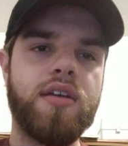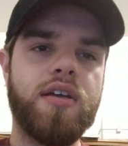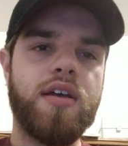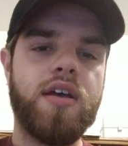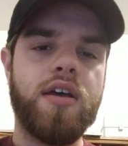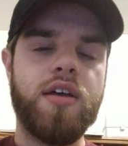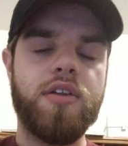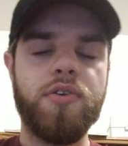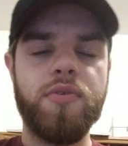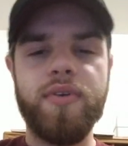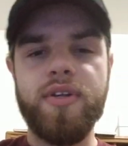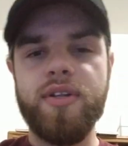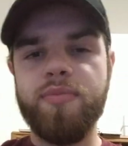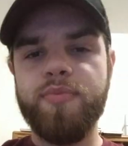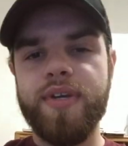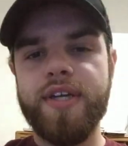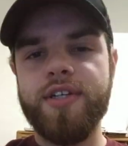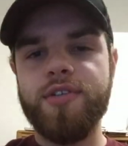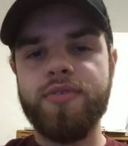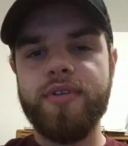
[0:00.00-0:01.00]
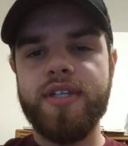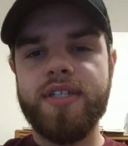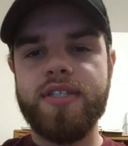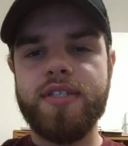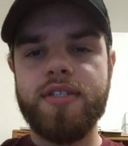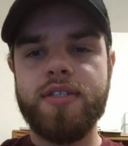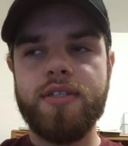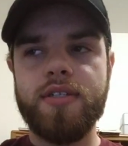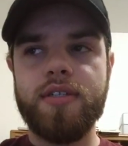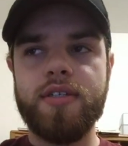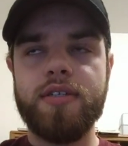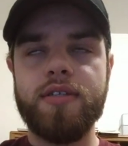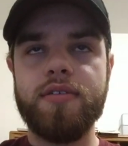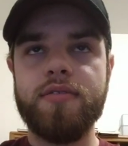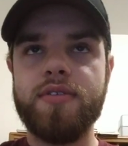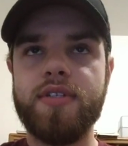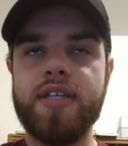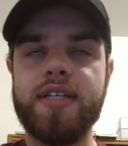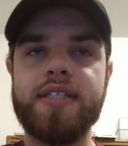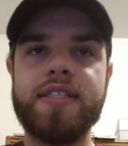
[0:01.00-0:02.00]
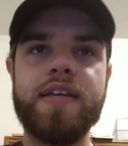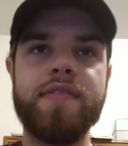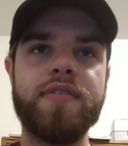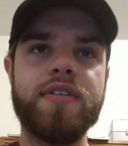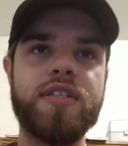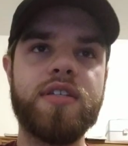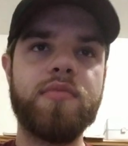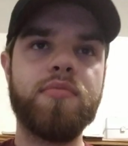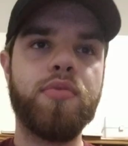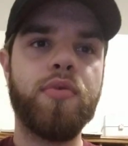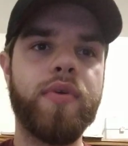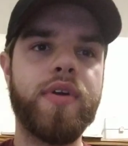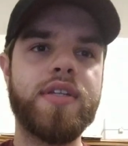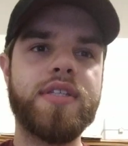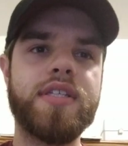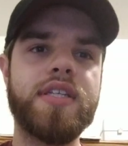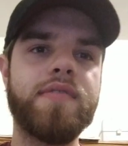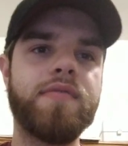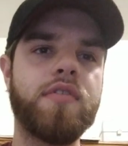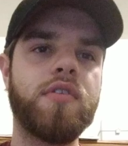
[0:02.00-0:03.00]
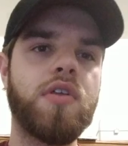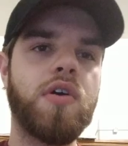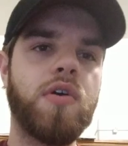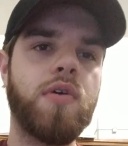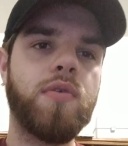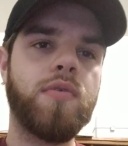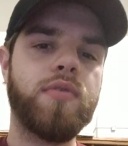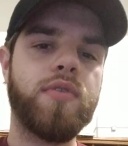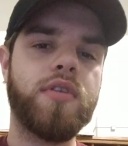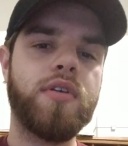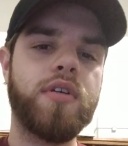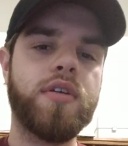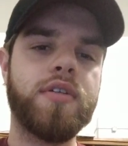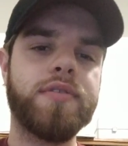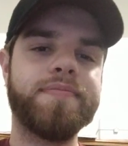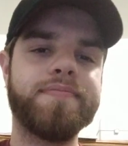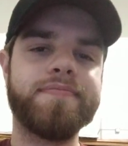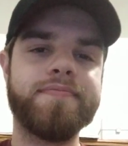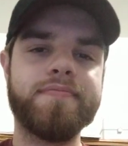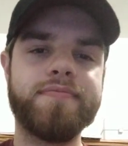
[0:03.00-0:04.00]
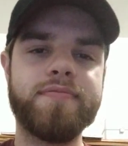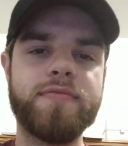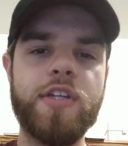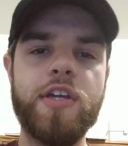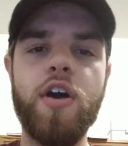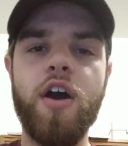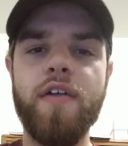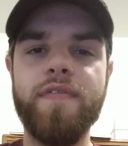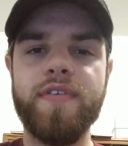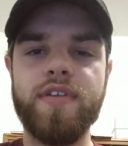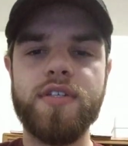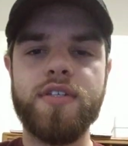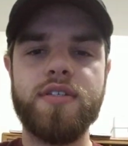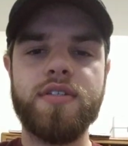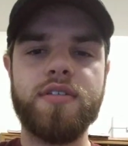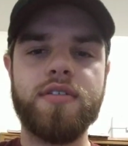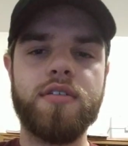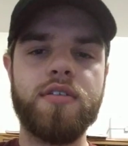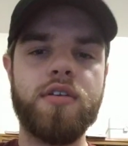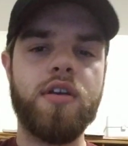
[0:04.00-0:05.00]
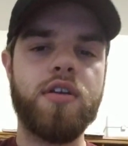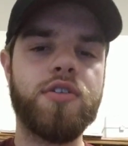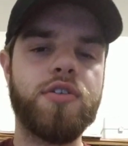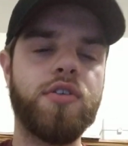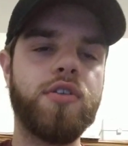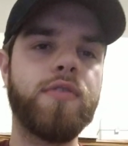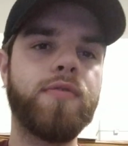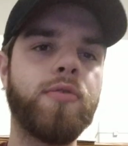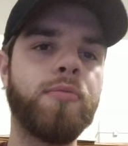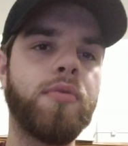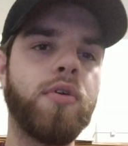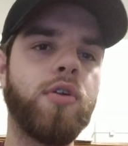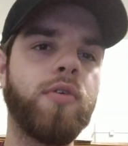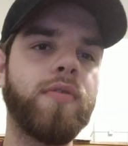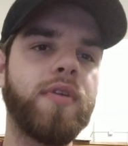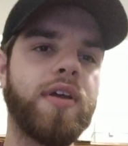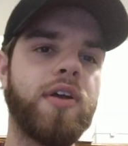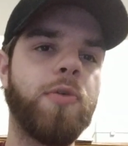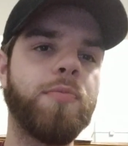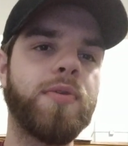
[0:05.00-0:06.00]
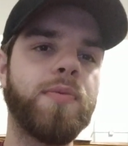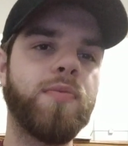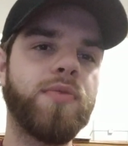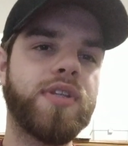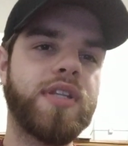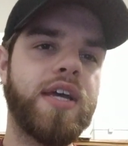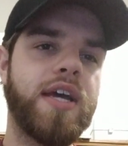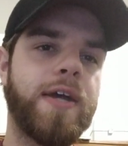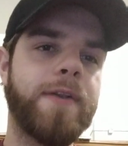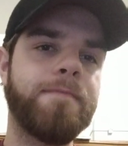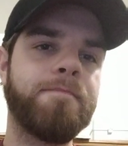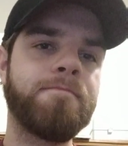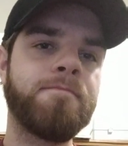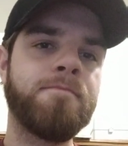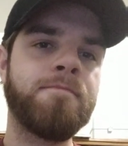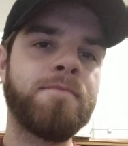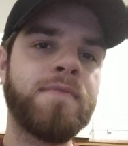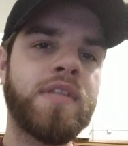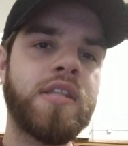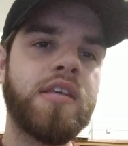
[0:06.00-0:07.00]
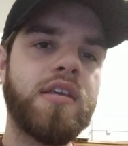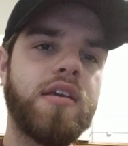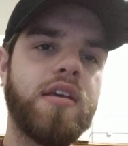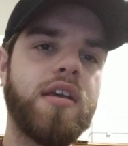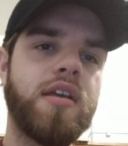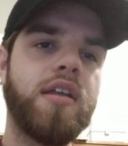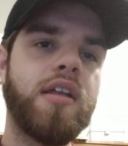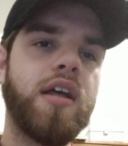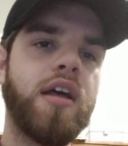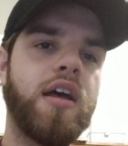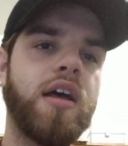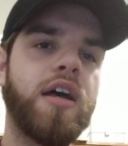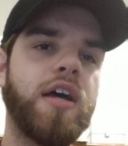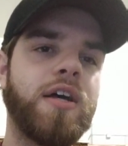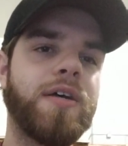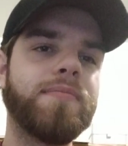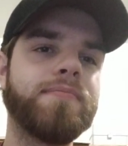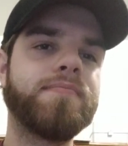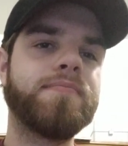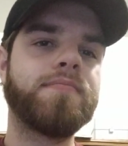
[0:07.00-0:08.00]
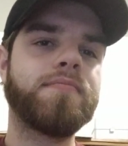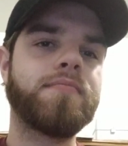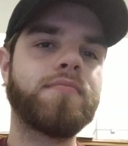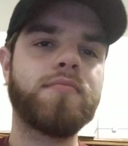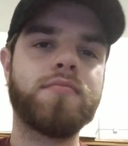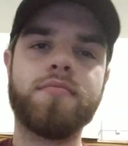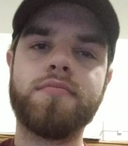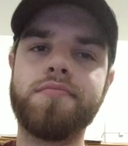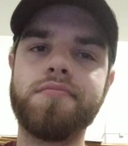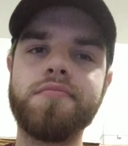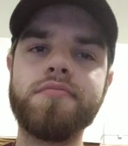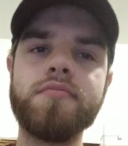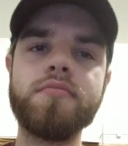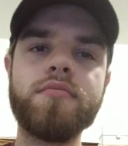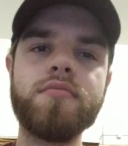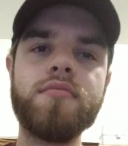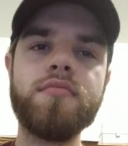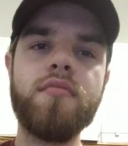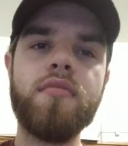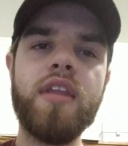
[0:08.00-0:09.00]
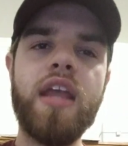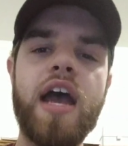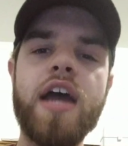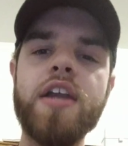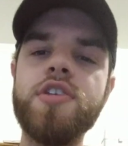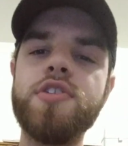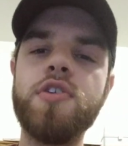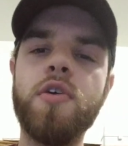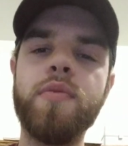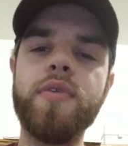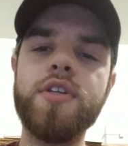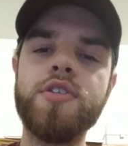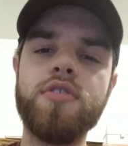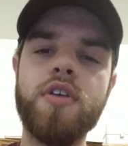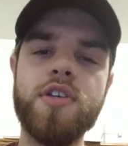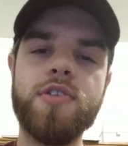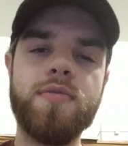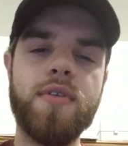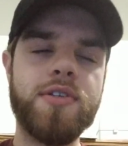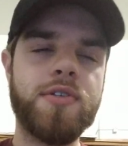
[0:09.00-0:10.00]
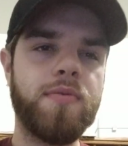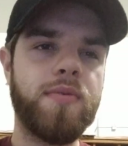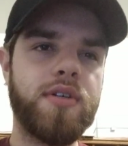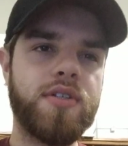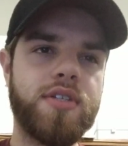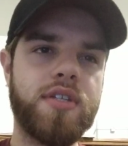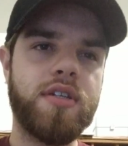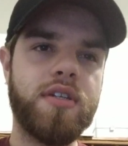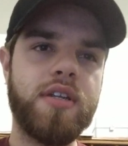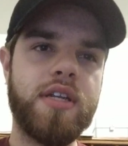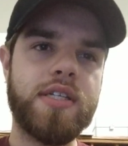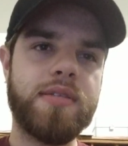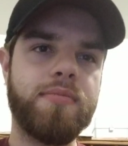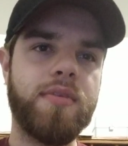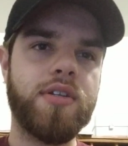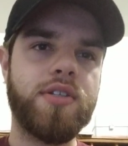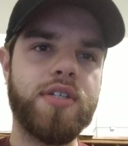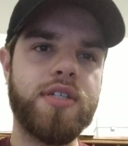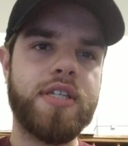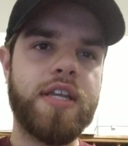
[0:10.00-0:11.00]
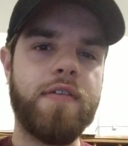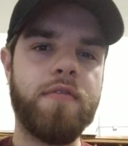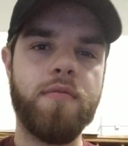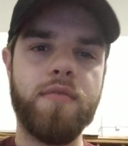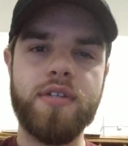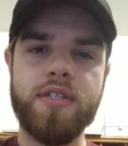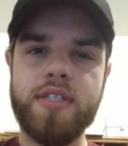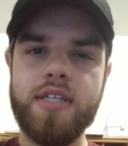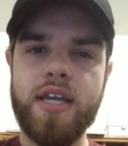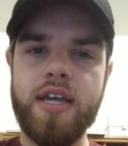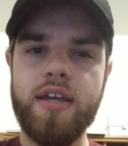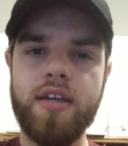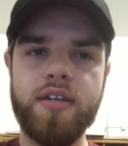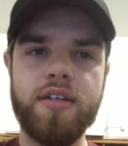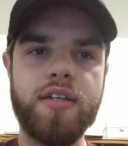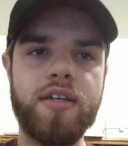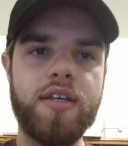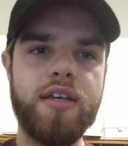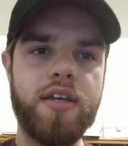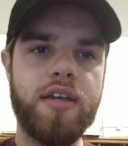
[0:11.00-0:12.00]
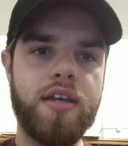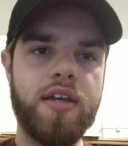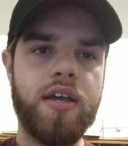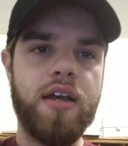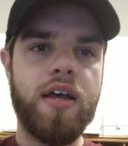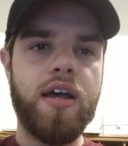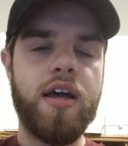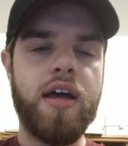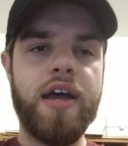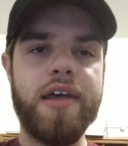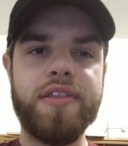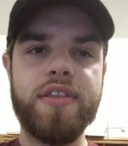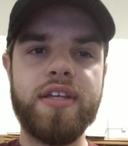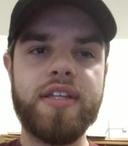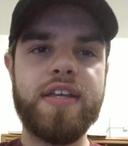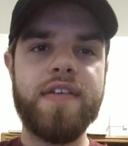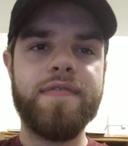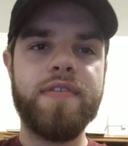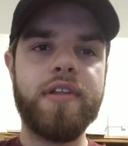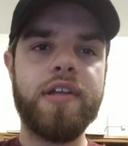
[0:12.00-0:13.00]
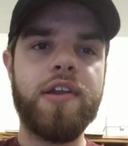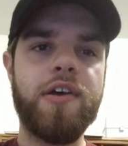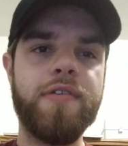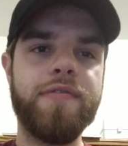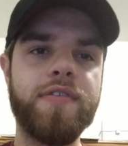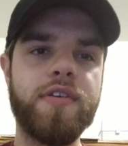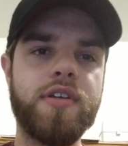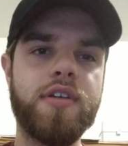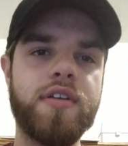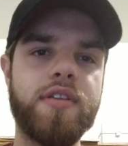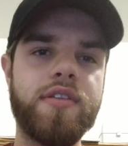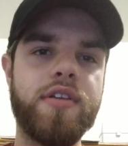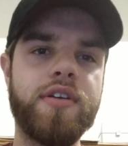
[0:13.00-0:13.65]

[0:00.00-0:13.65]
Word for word: uh, New England Patriots to it was like 17 points, even though the the offense uh, turn the football over to help them with that. Um, I just don't really trust Russell Wilson as much as everyone's saying. Uh, I think that Philadelphia,